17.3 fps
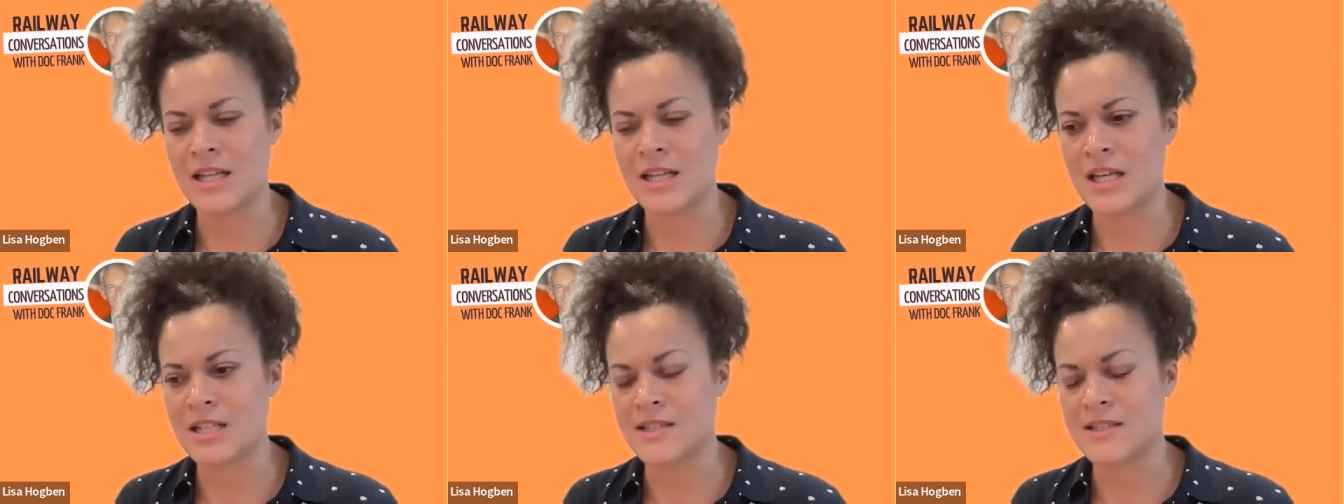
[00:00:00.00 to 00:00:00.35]

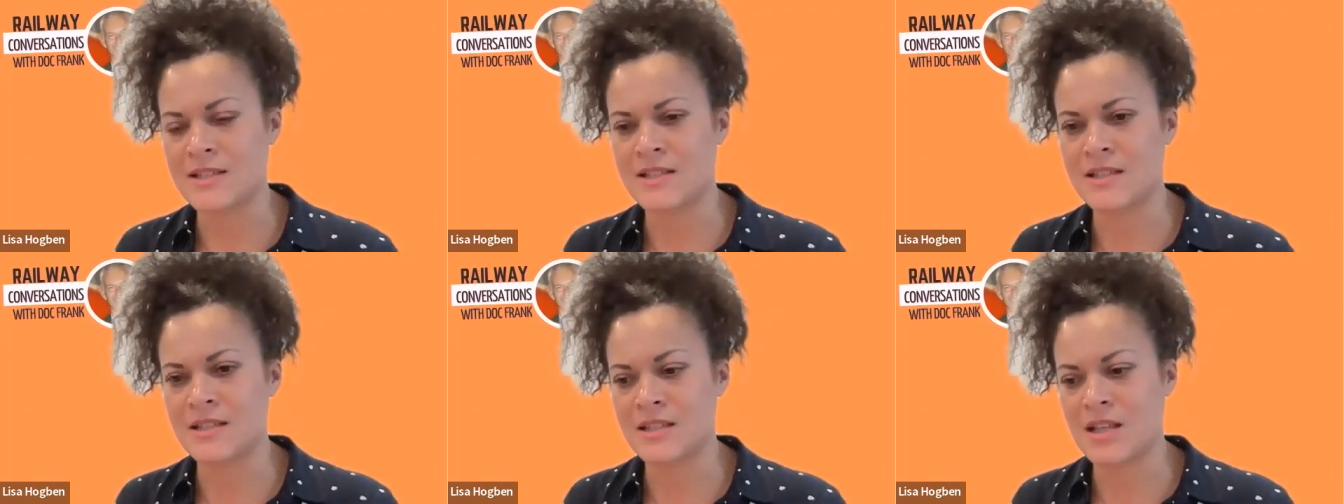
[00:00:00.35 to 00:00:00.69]

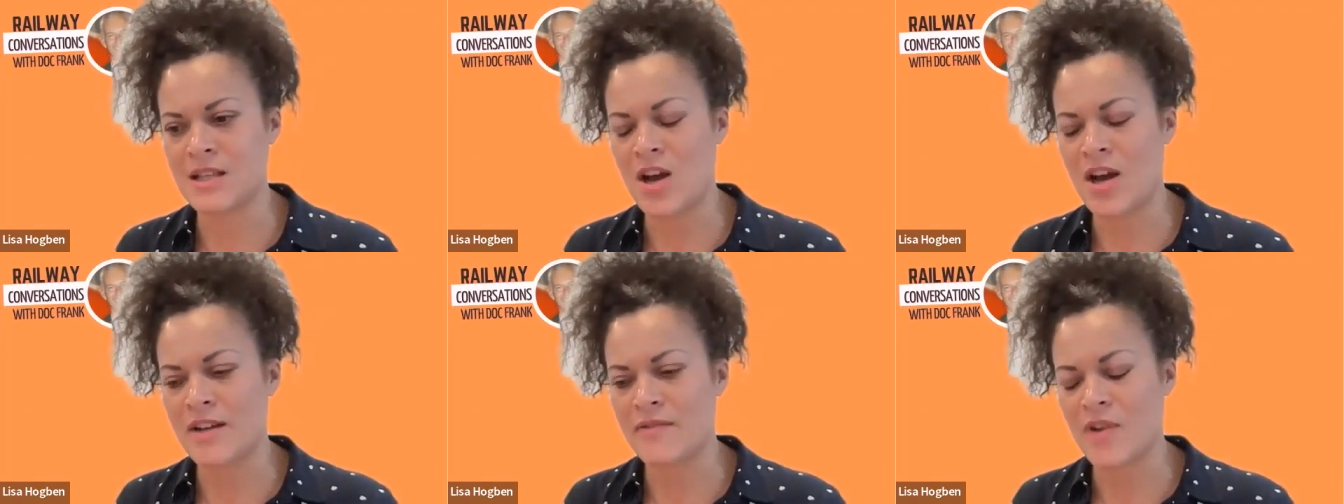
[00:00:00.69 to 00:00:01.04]
It's
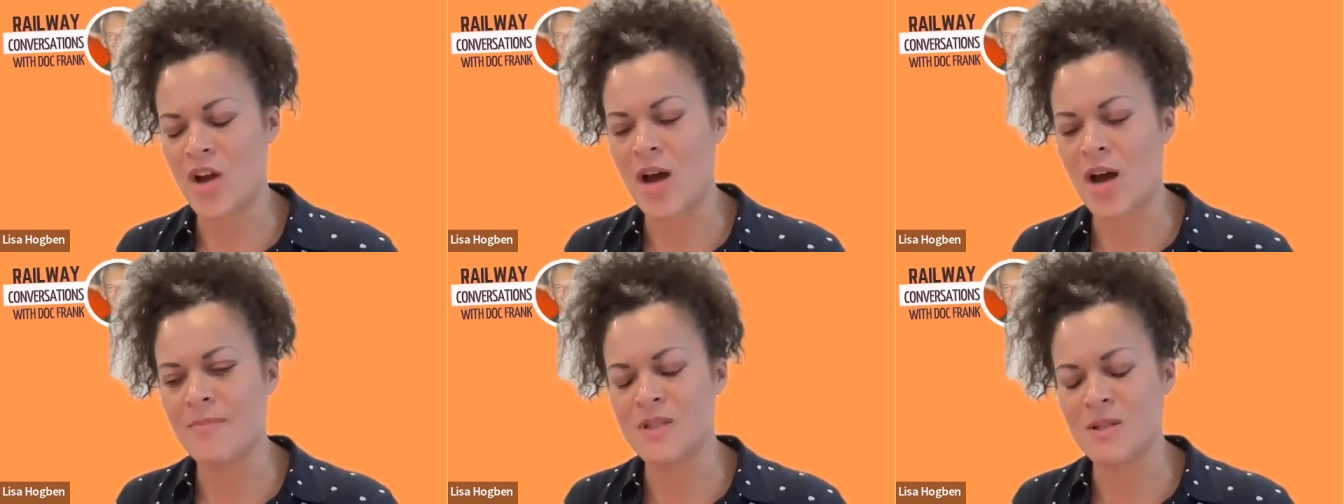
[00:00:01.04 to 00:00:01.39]
kind of
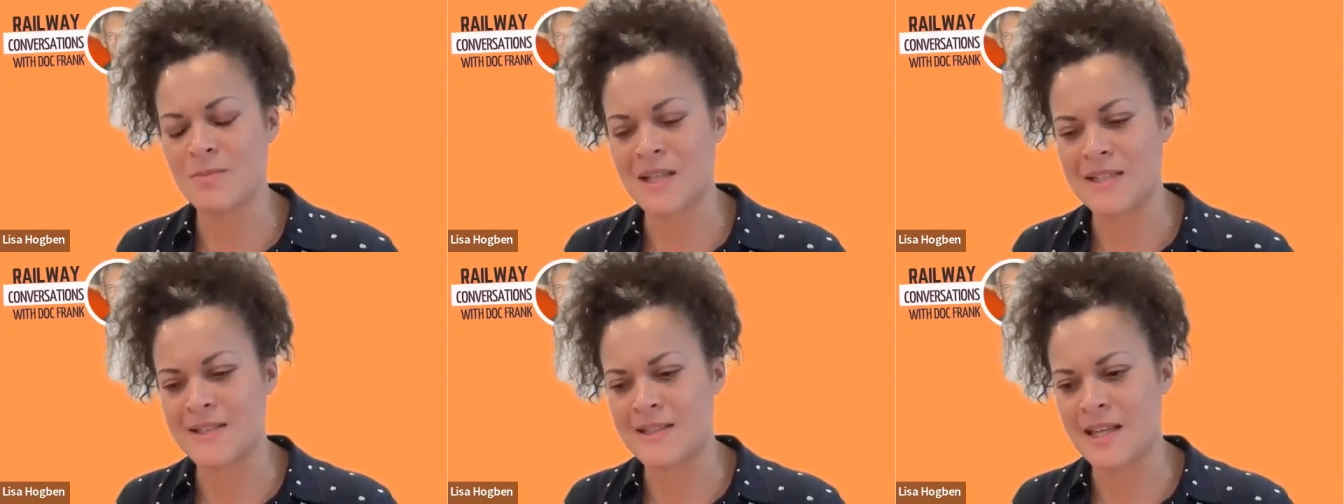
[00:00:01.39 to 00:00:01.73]
come to
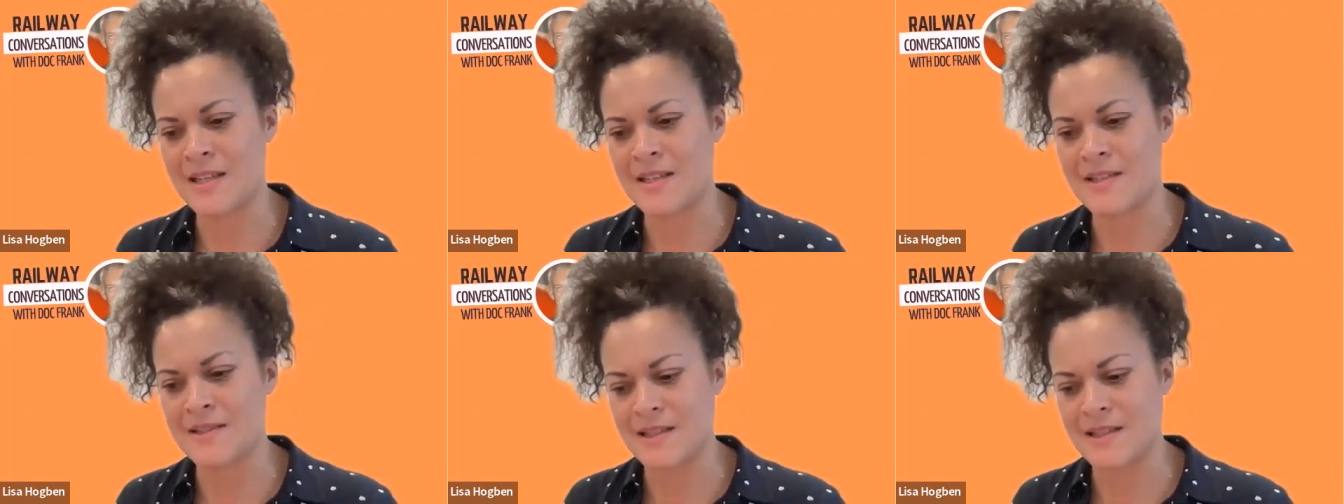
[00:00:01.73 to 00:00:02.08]
be
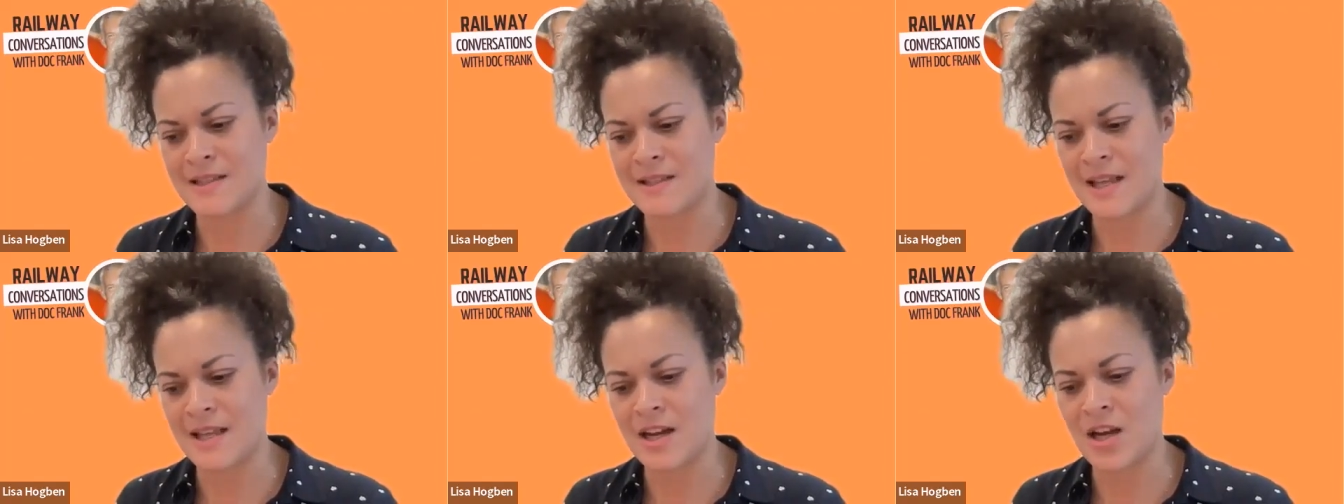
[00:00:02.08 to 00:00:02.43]
seen as
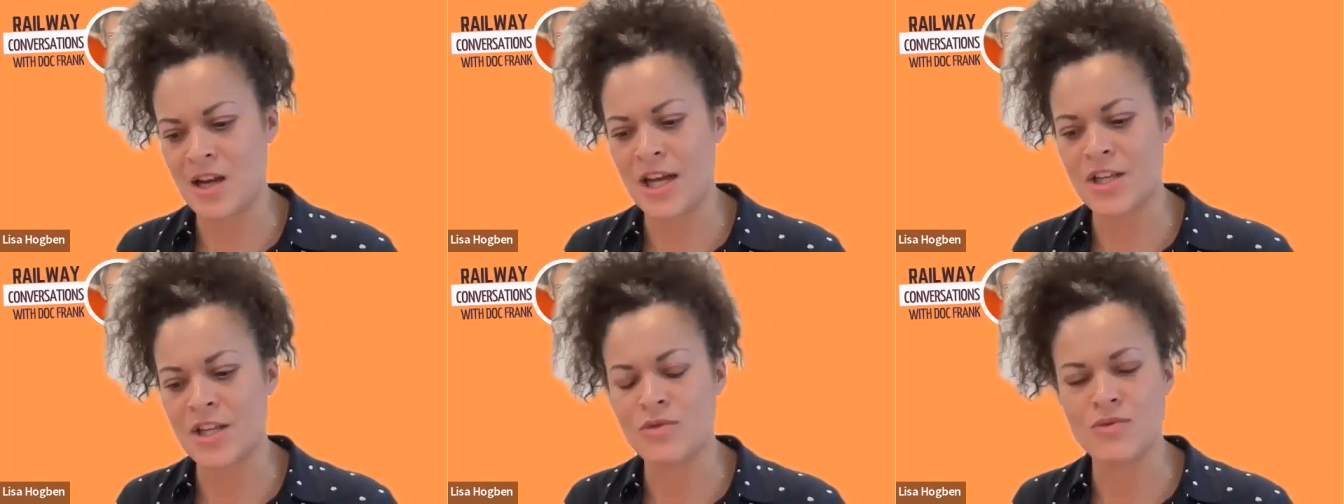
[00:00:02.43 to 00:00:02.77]
this thing
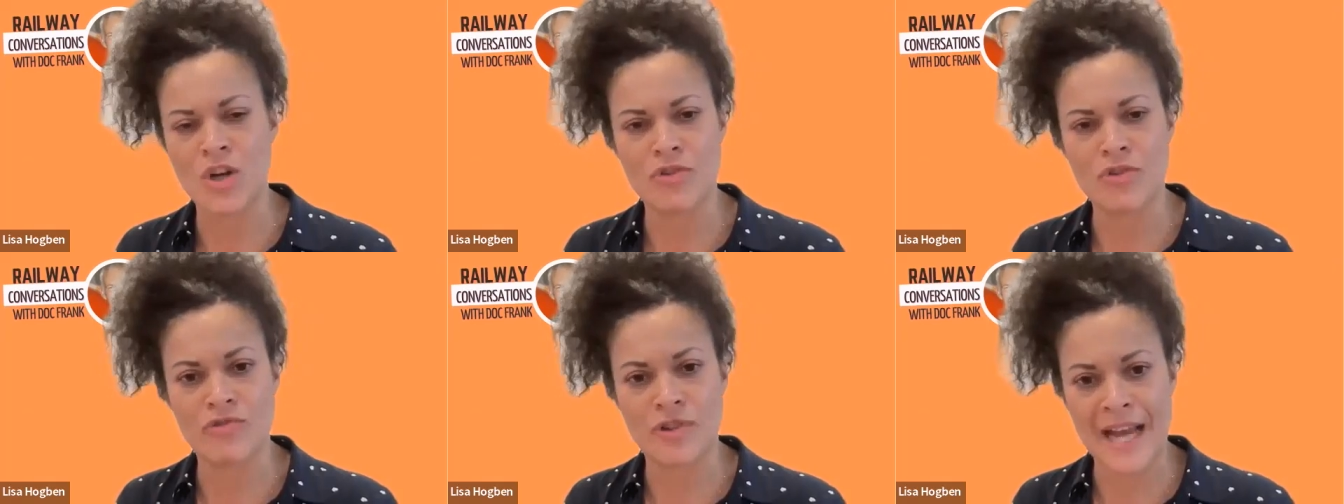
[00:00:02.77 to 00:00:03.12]
like you
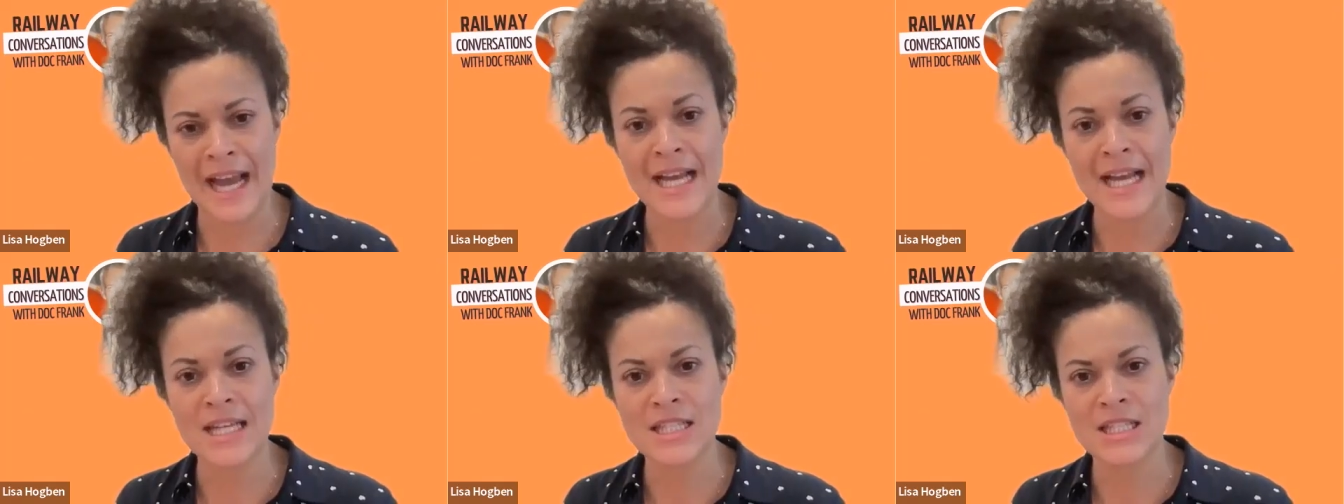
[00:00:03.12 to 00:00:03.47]
don't
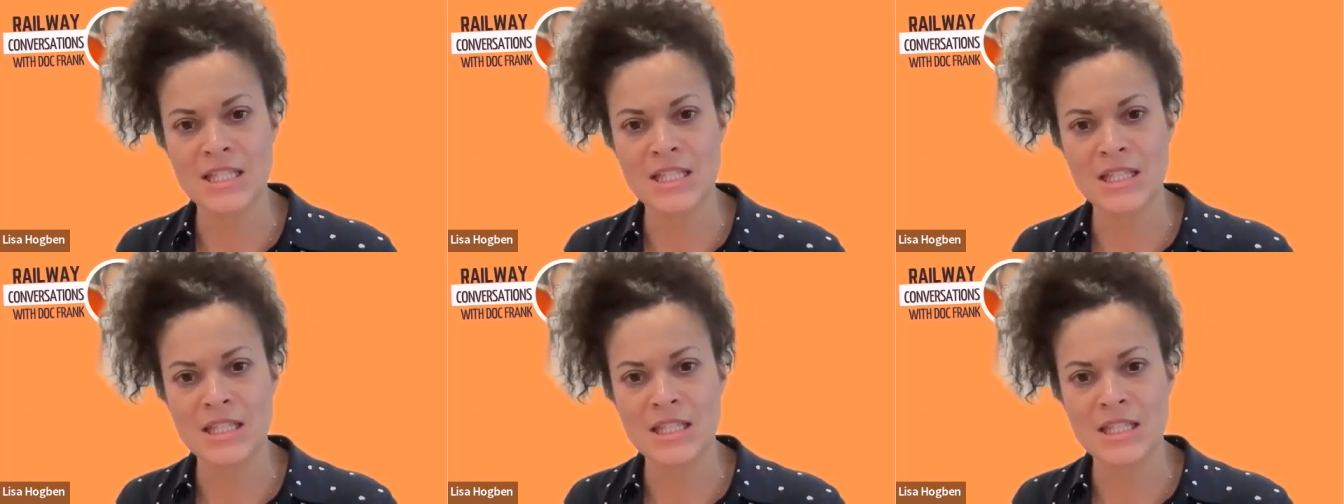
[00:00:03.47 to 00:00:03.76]
react